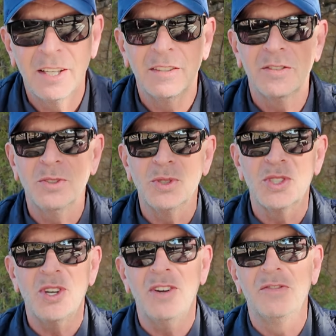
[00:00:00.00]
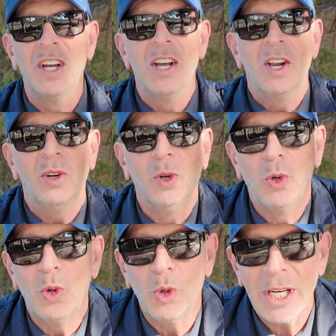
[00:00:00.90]
of course, of
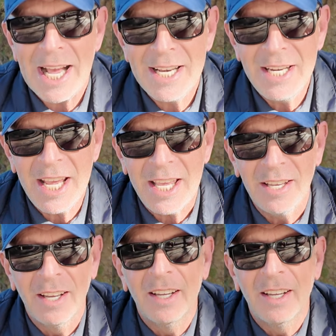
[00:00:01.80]
Lord Andy.